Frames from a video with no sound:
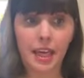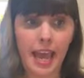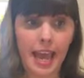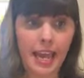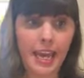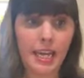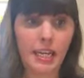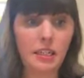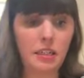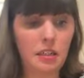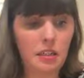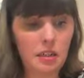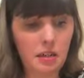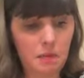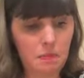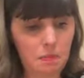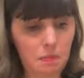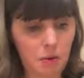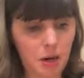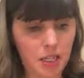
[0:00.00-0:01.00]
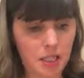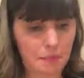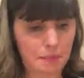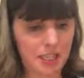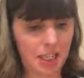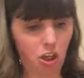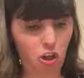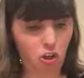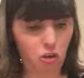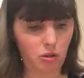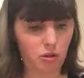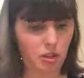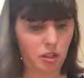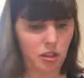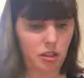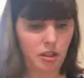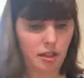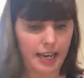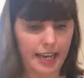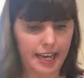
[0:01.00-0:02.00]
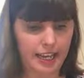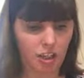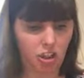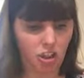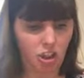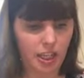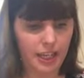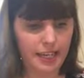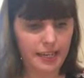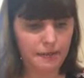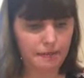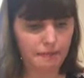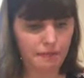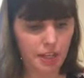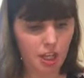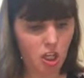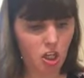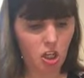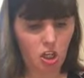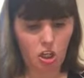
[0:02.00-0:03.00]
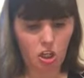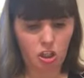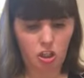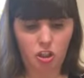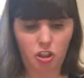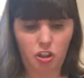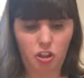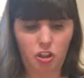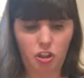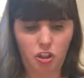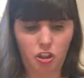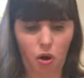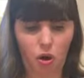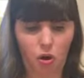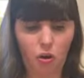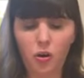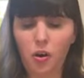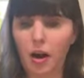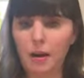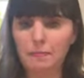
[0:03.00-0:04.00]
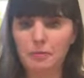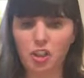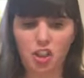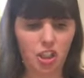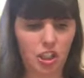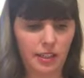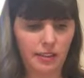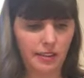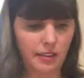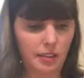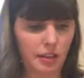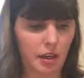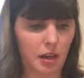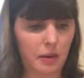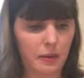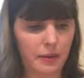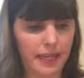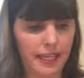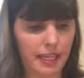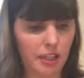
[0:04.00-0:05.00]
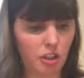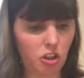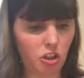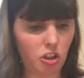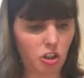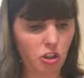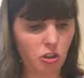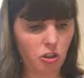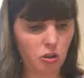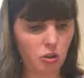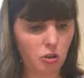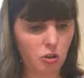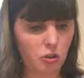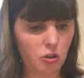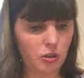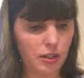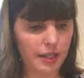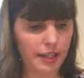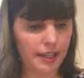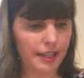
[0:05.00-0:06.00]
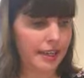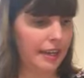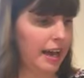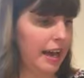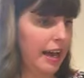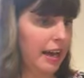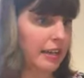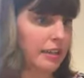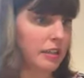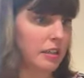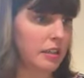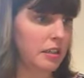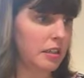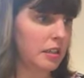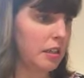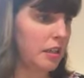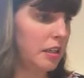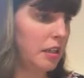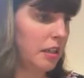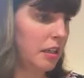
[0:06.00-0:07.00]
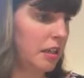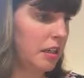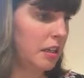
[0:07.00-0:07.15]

That might be cute, actually. So I'm just going to cut